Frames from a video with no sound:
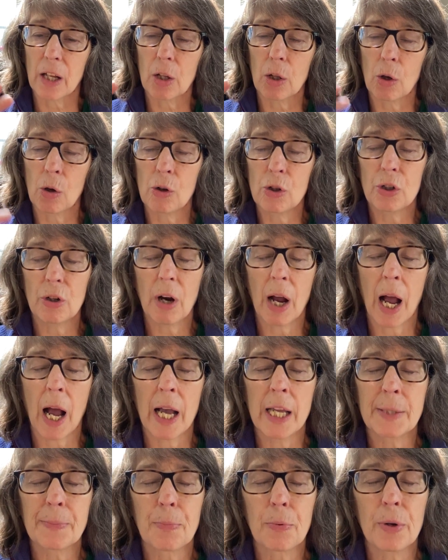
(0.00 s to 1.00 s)
Close your
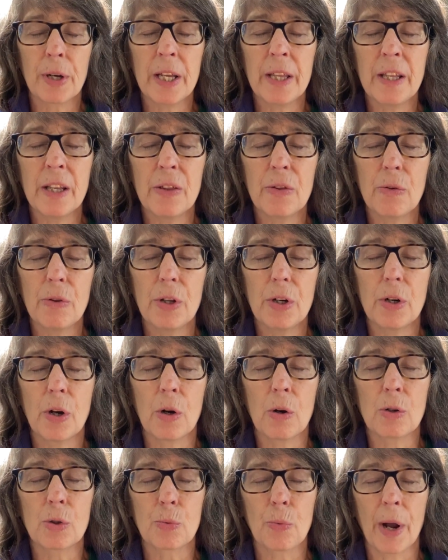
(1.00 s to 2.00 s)
eyes, breathe in through the
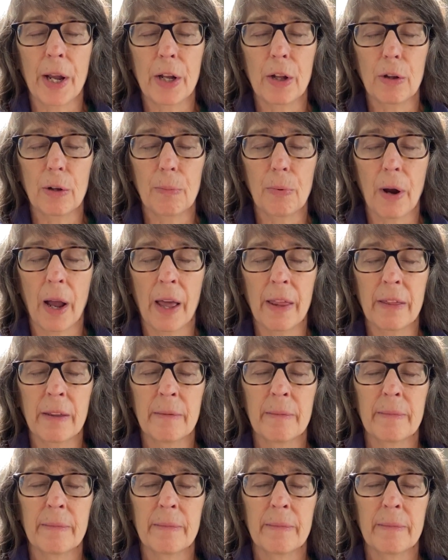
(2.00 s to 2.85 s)
nose, regular breath.